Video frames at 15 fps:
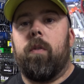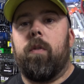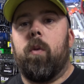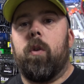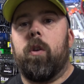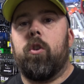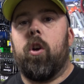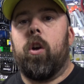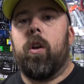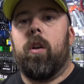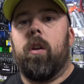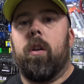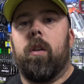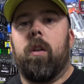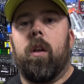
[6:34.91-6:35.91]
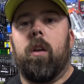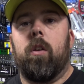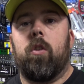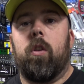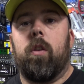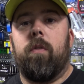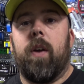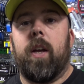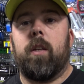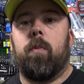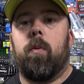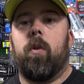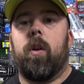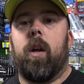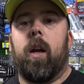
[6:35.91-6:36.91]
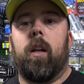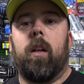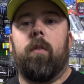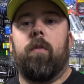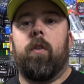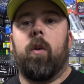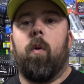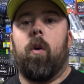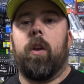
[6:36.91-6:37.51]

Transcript: If you want to join us on the Facebook Angling For You,